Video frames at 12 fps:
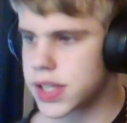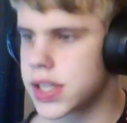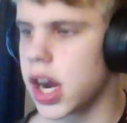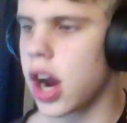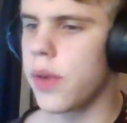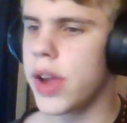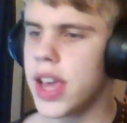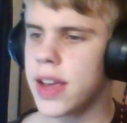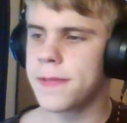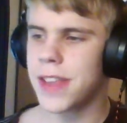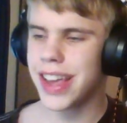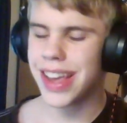Sorry
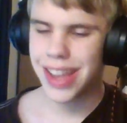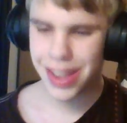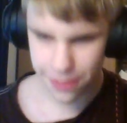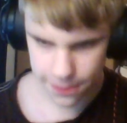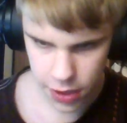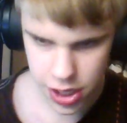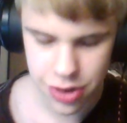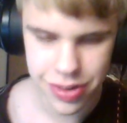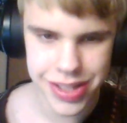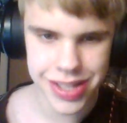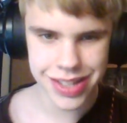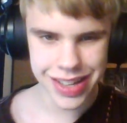if the
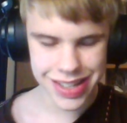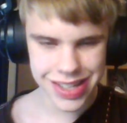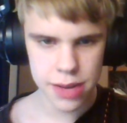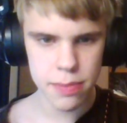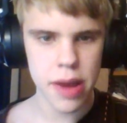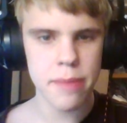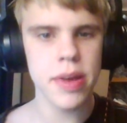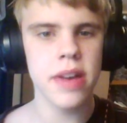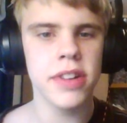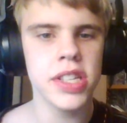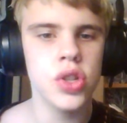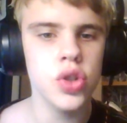video is glitching,
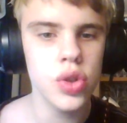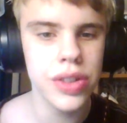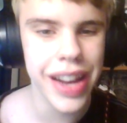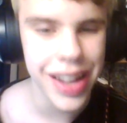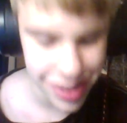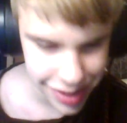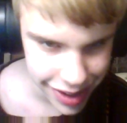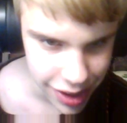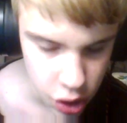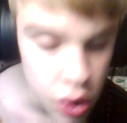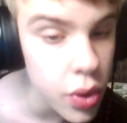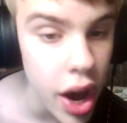maybe it was due to the
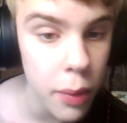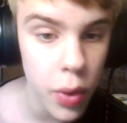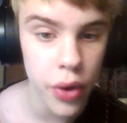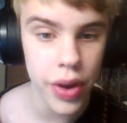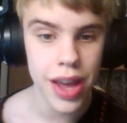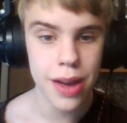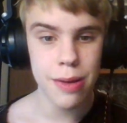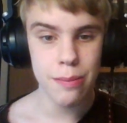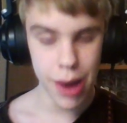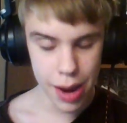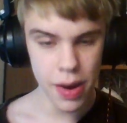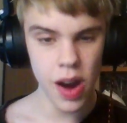internet. Do not worry,
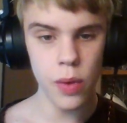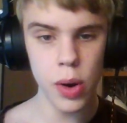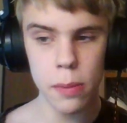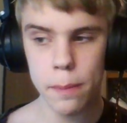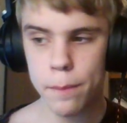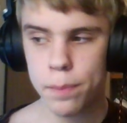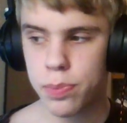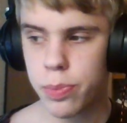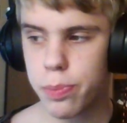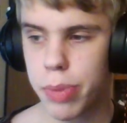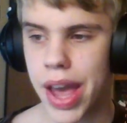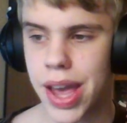my mom will
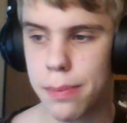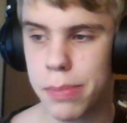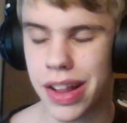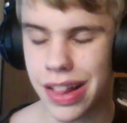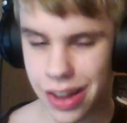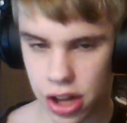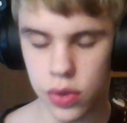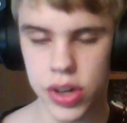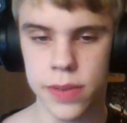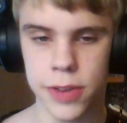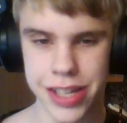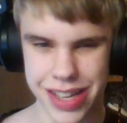pay a bill
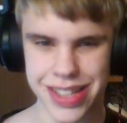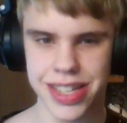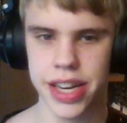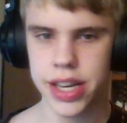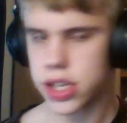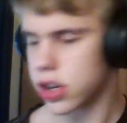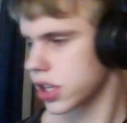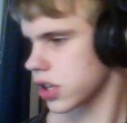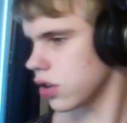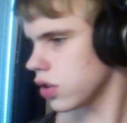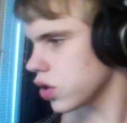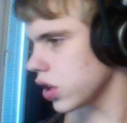always for the internet. So
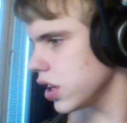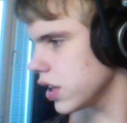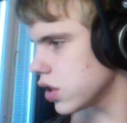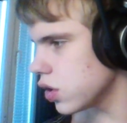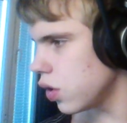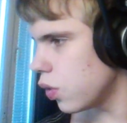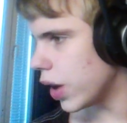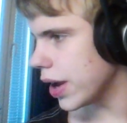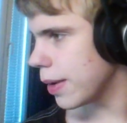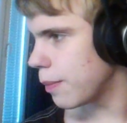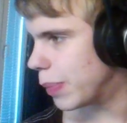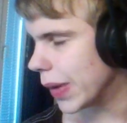let's go. Three, two,
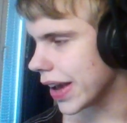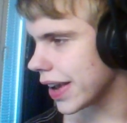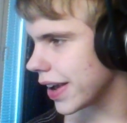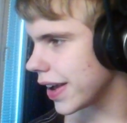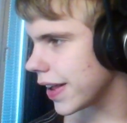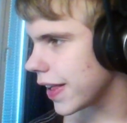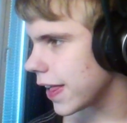one, play.